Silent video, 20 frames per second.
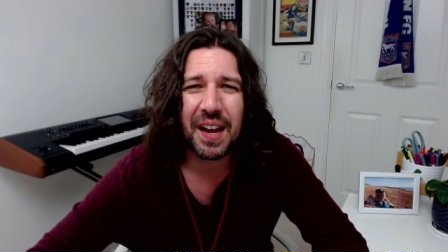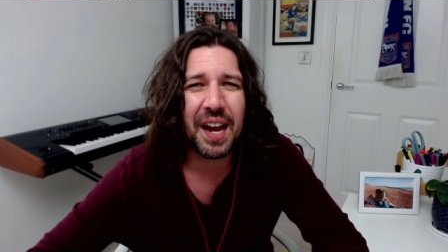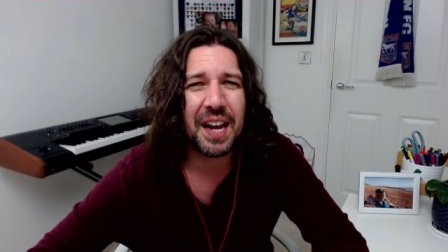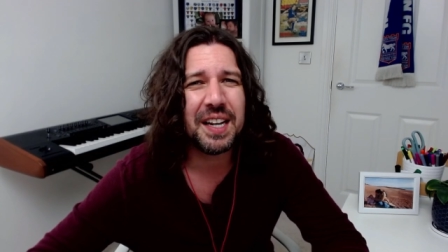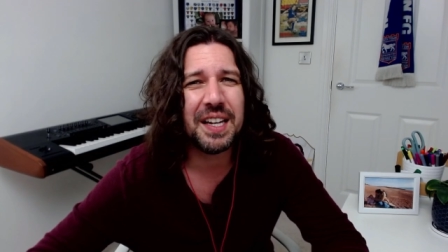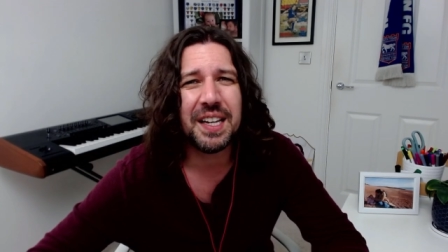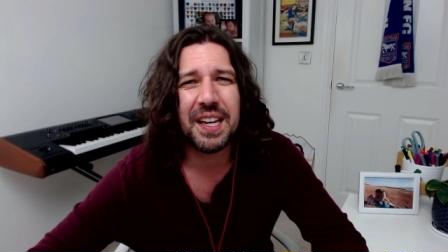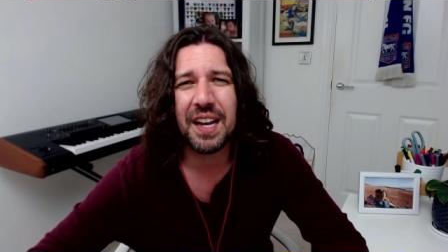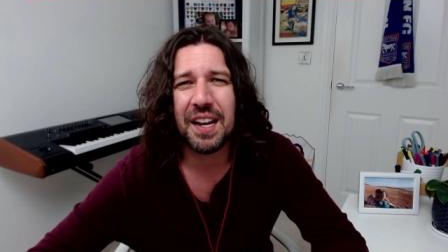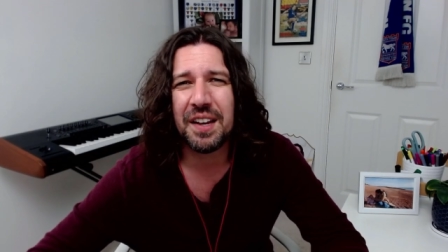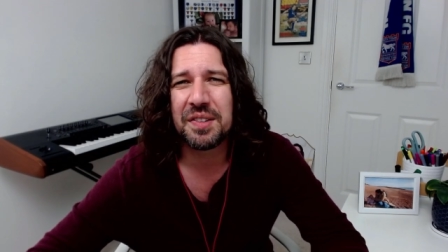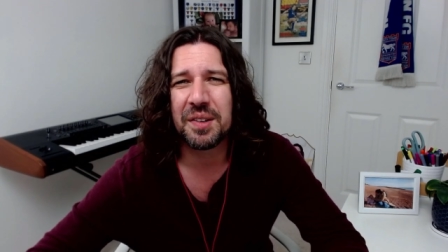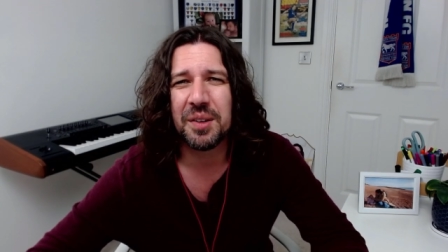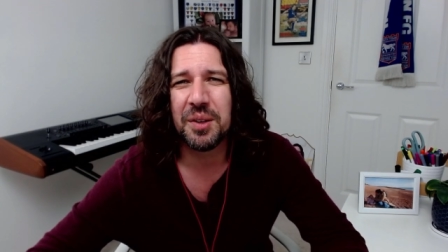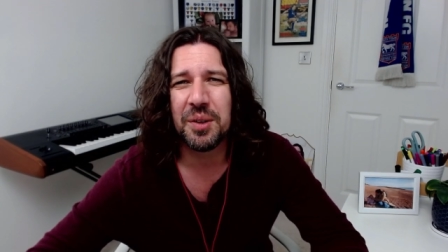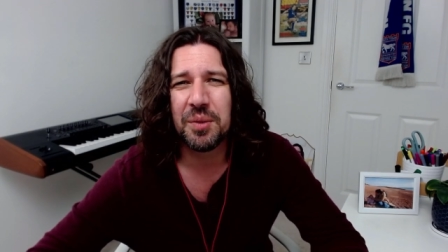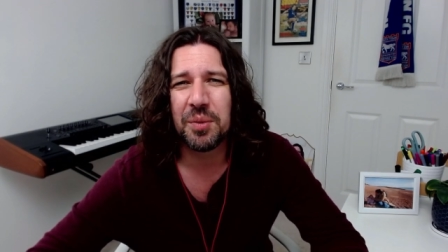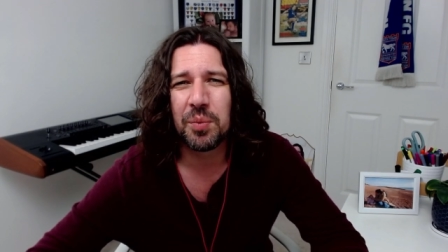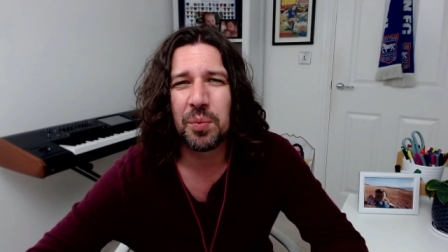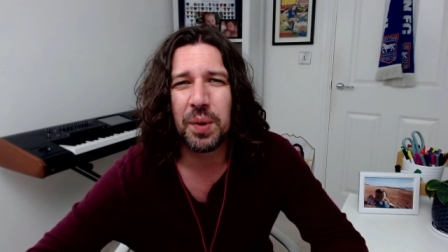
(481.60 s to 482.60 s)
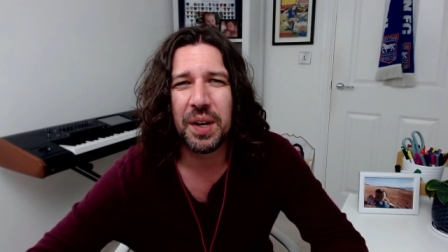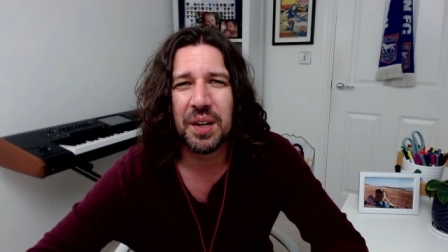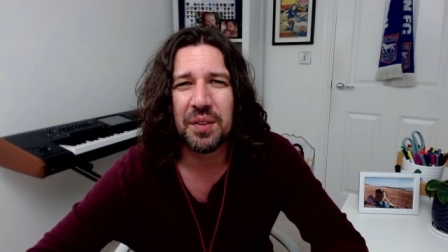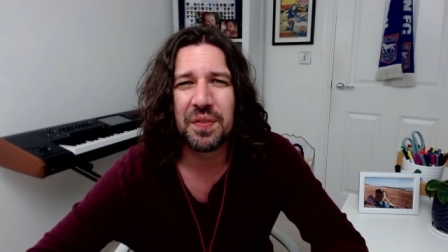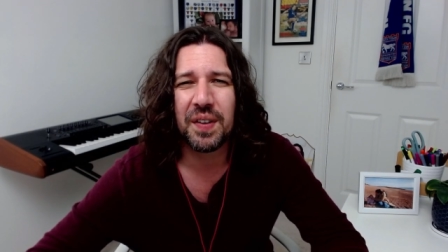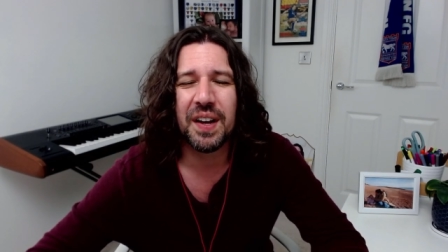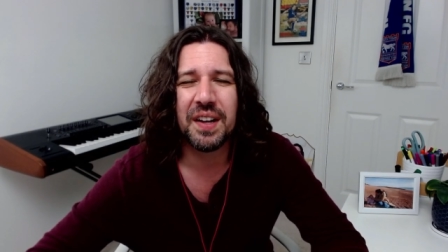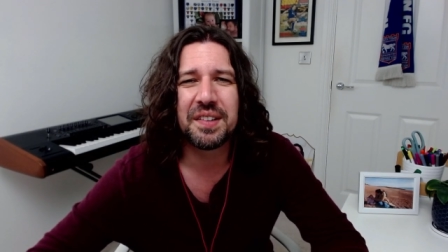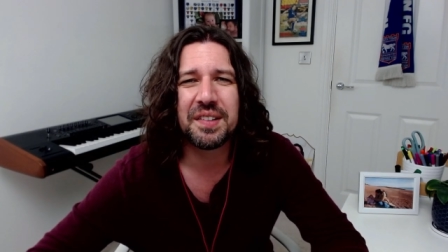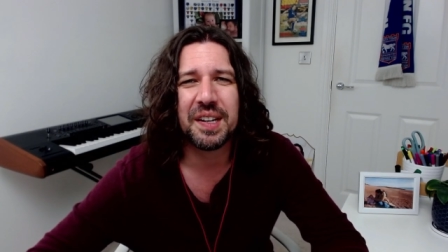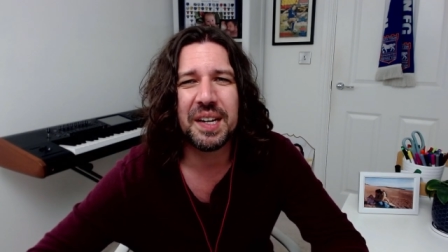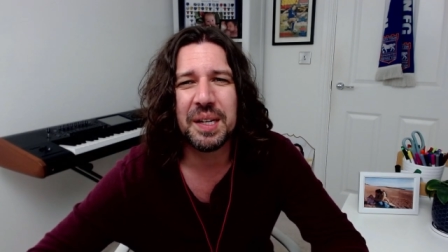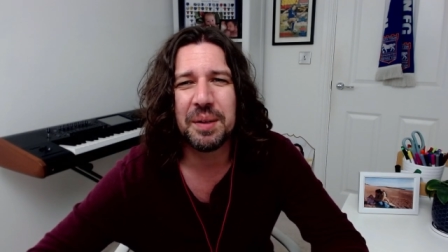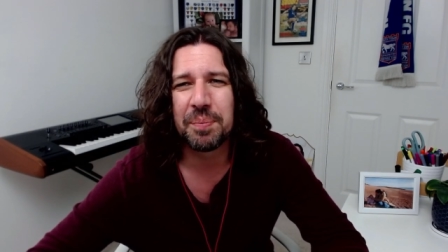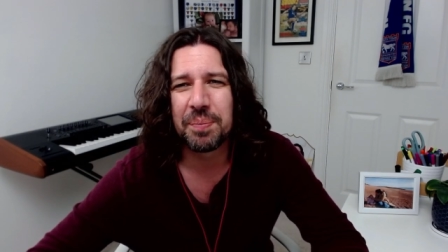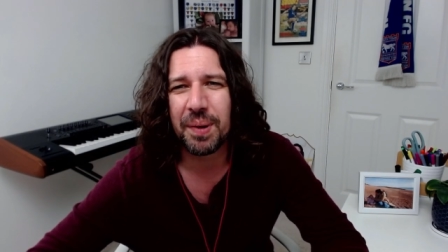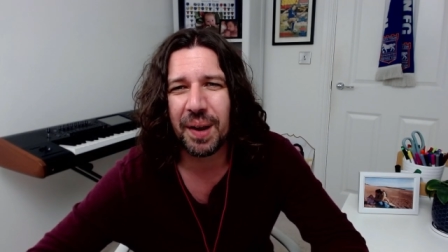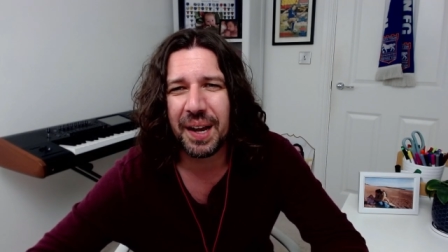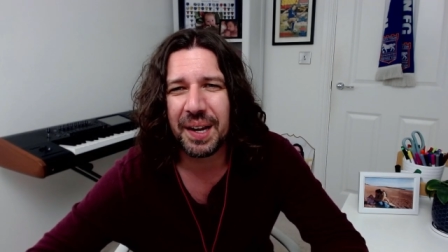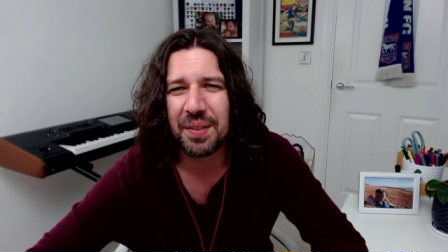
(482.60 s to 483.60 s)
any issue with a
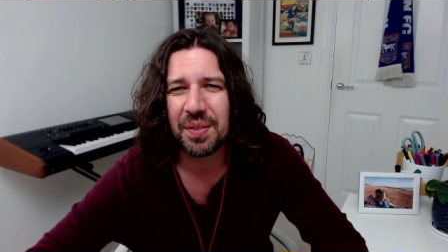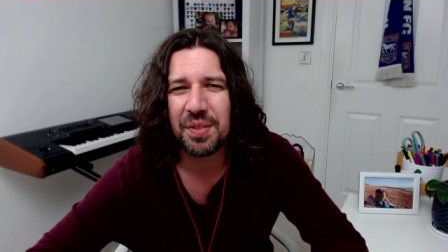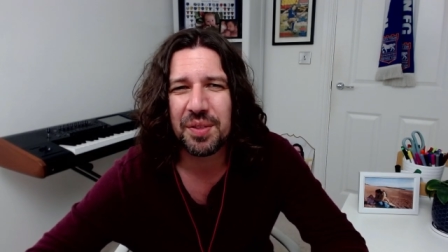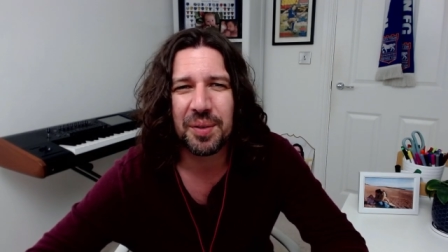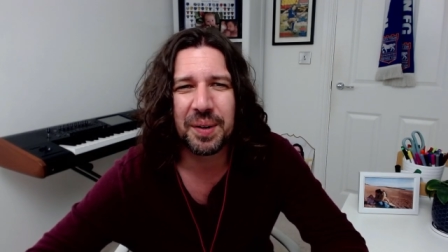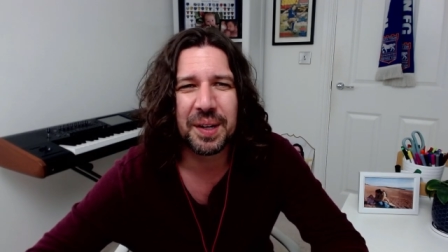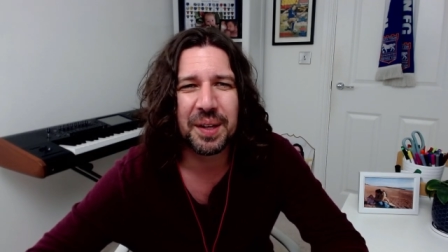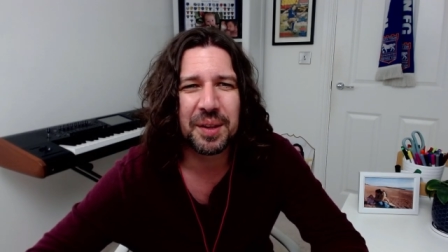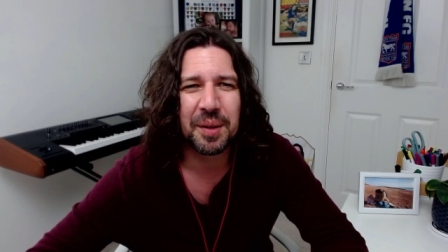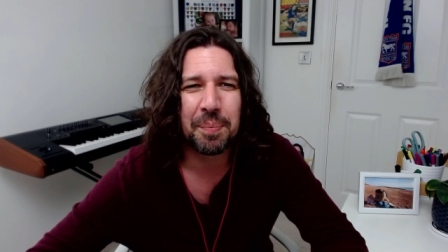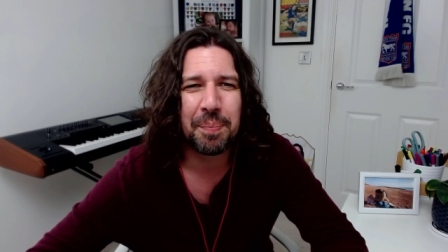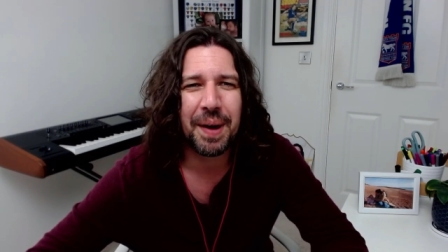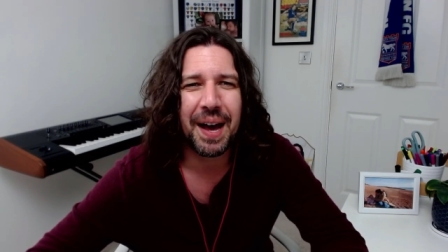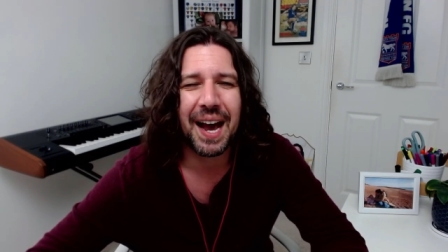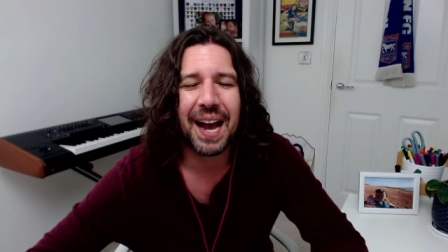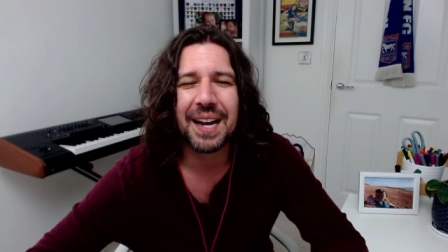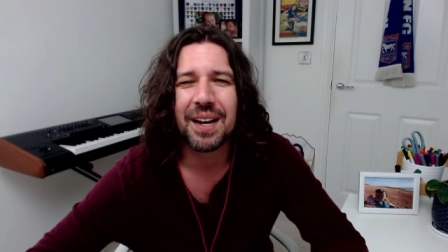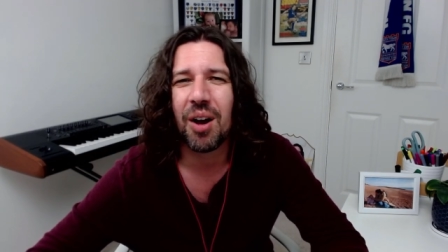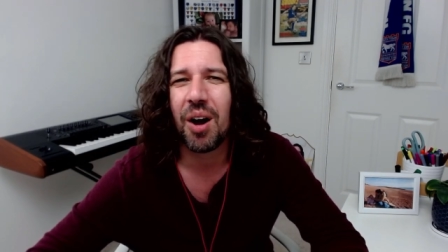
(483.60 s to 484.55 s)
team playing three at the back.